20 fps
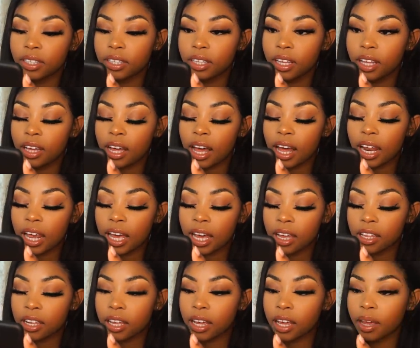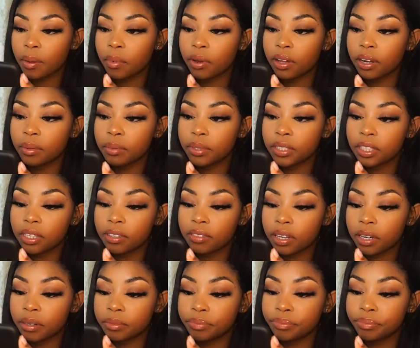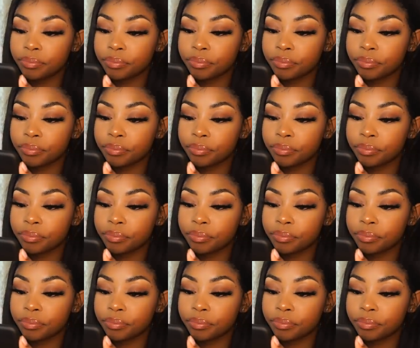Yeah, I like how that came out. Let me save that.